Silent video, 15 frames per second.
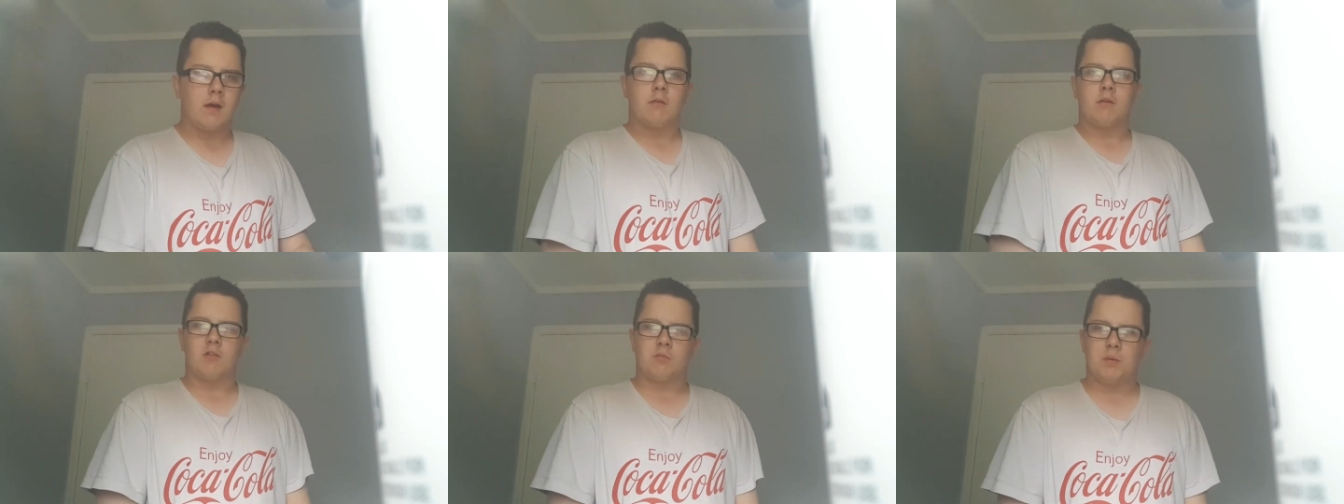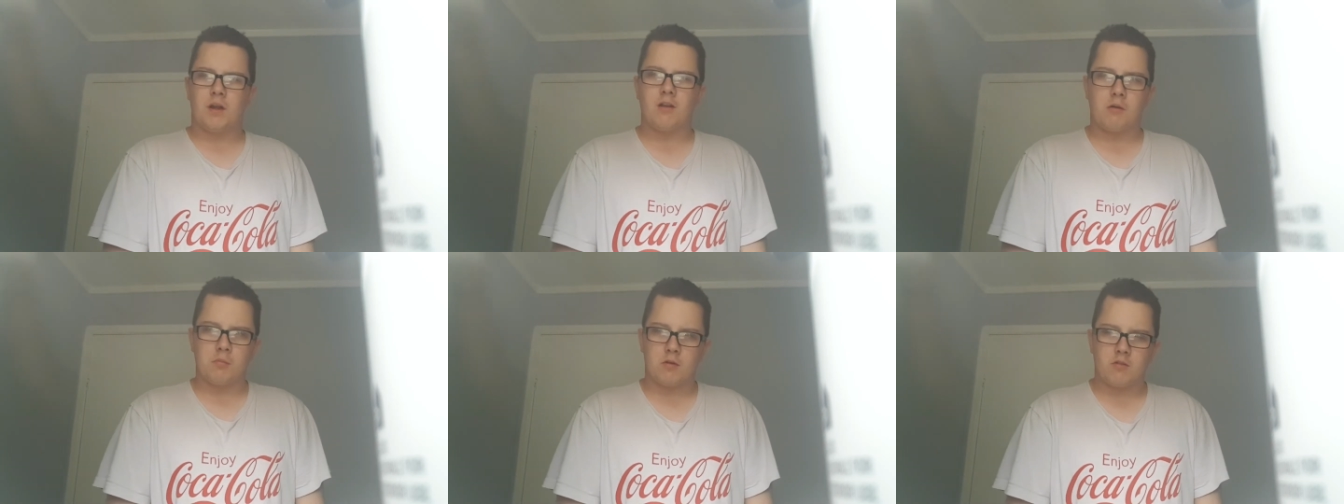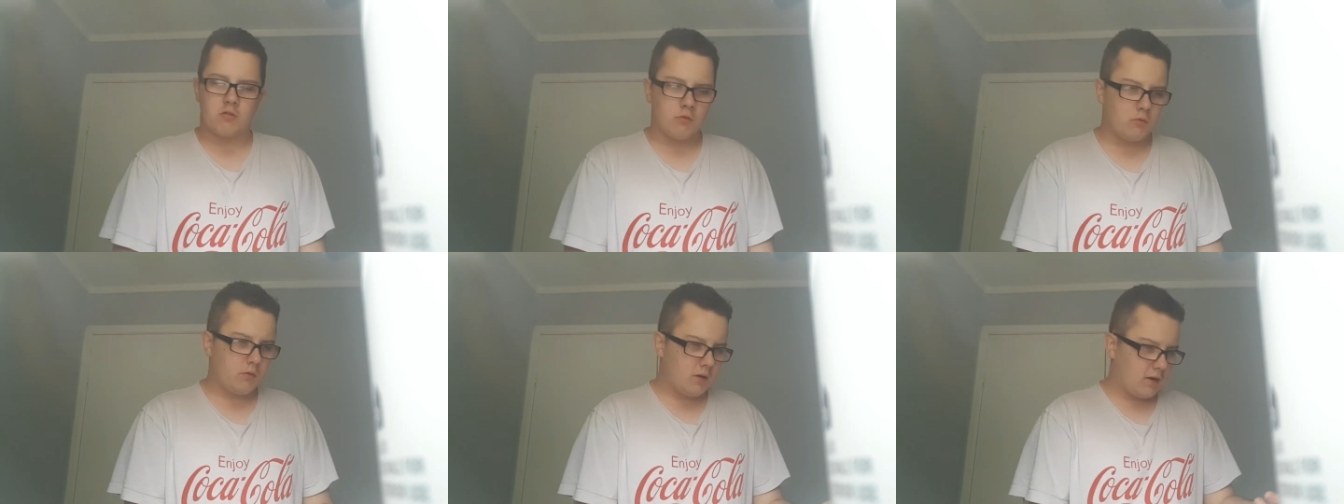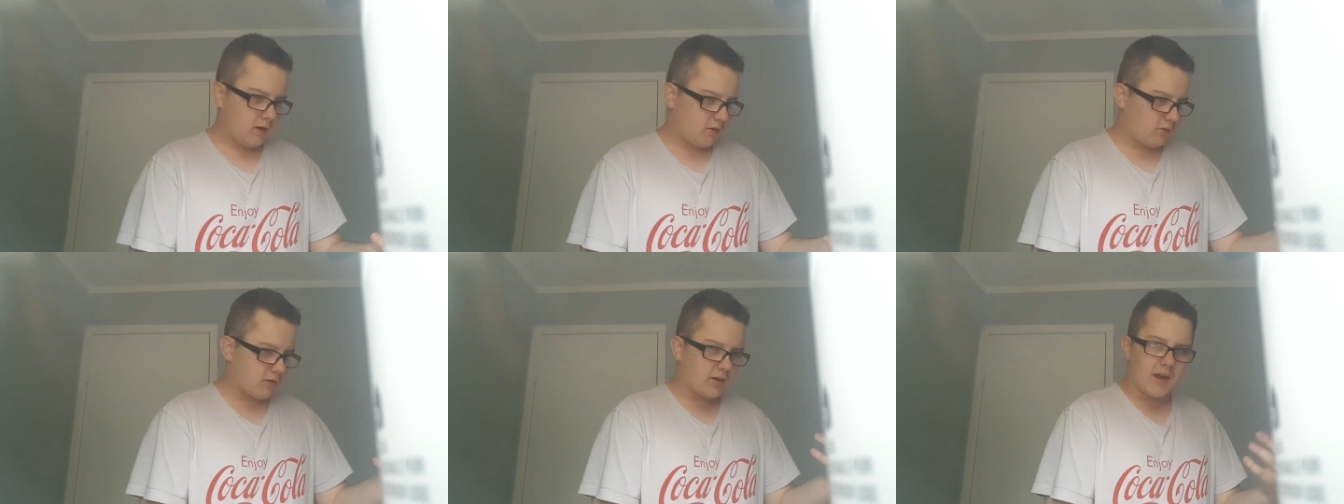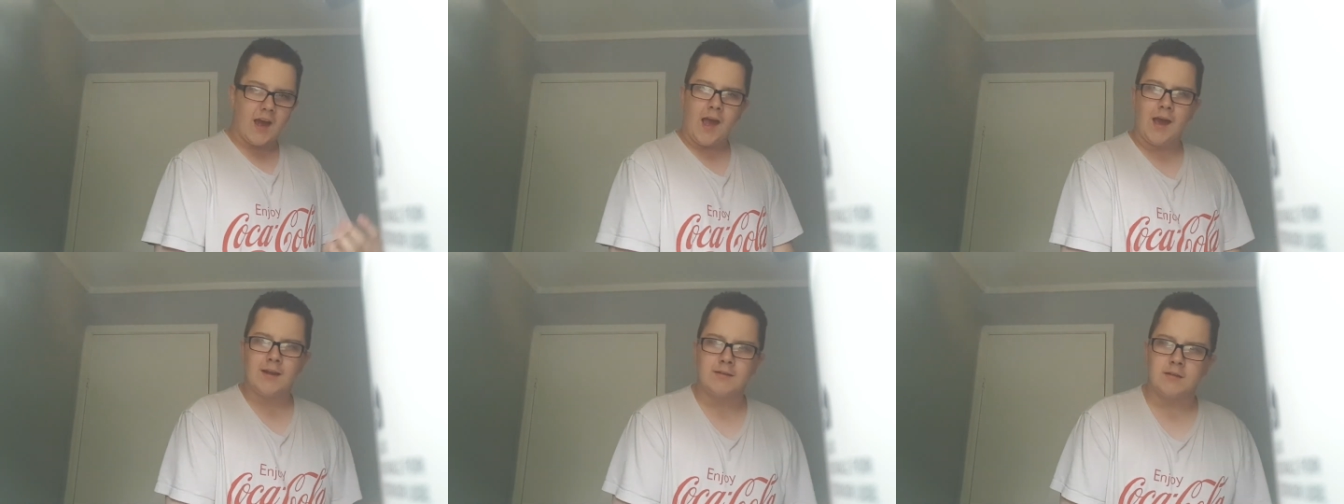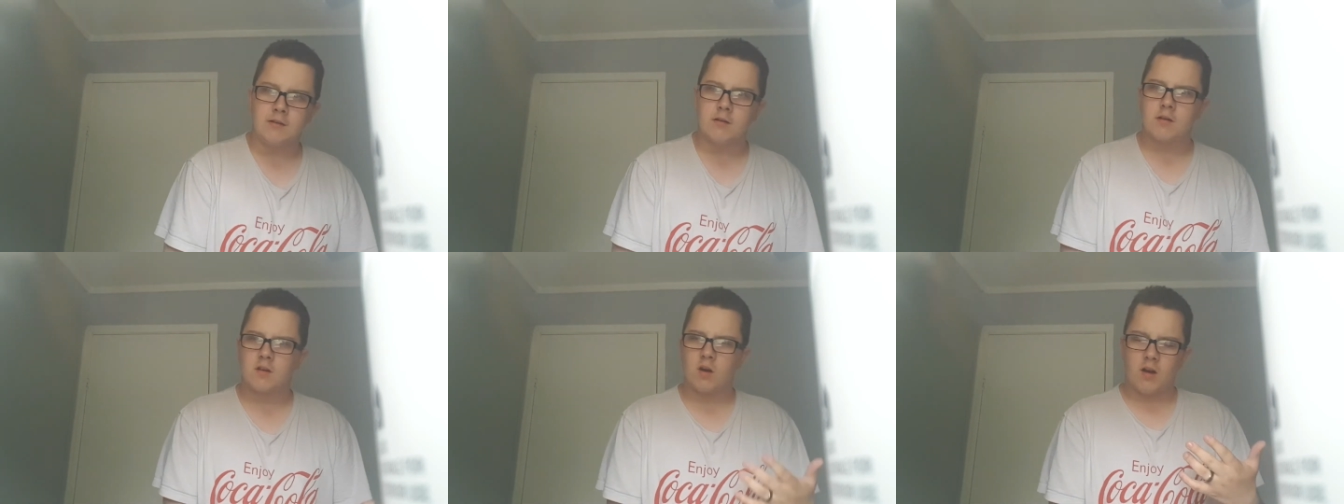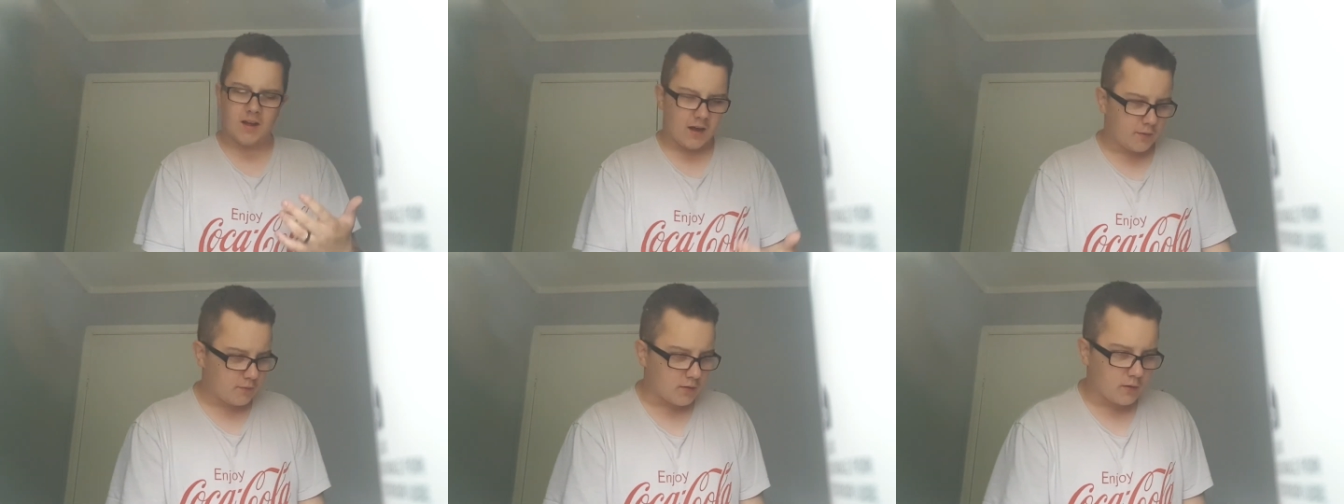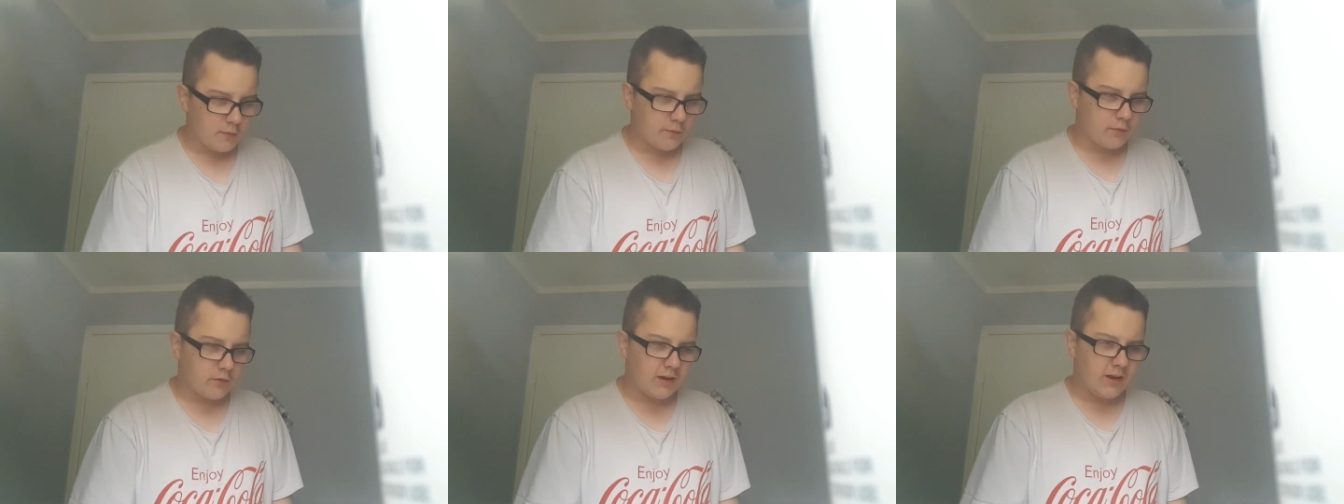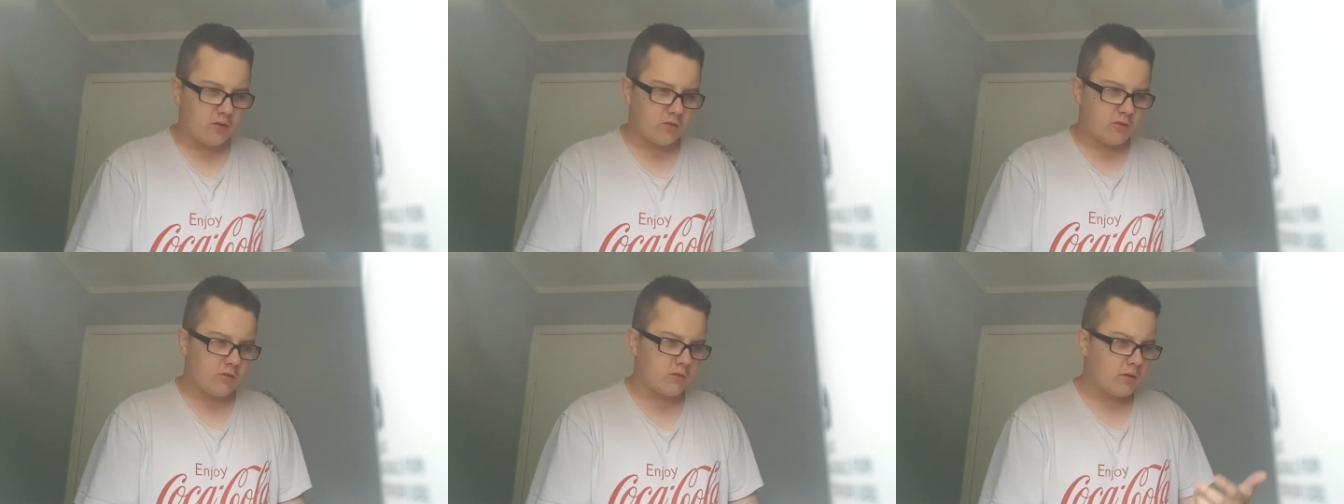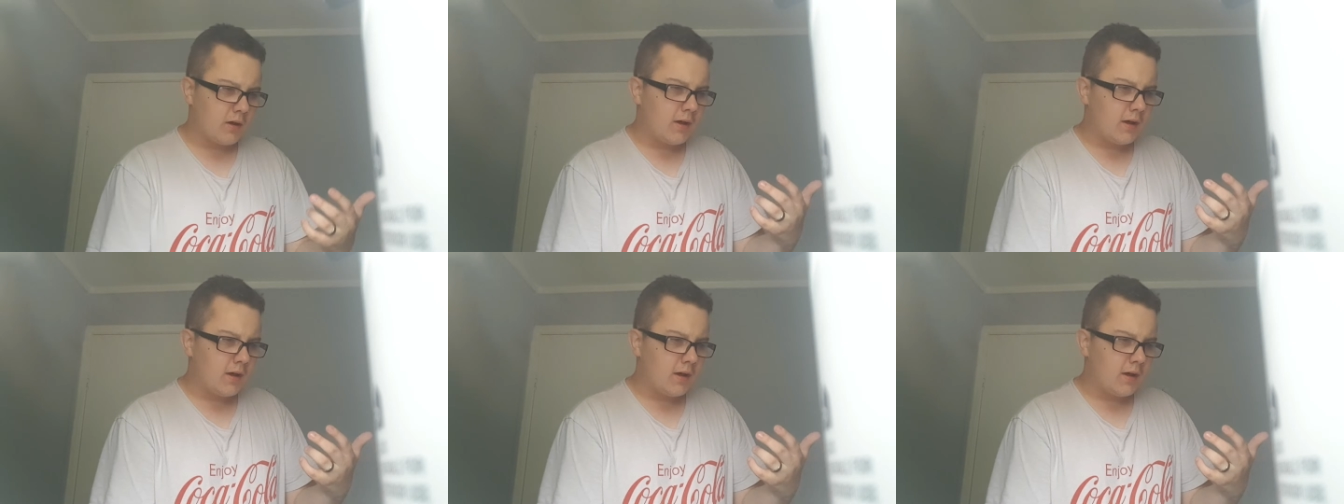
We spent every two years again having conversations,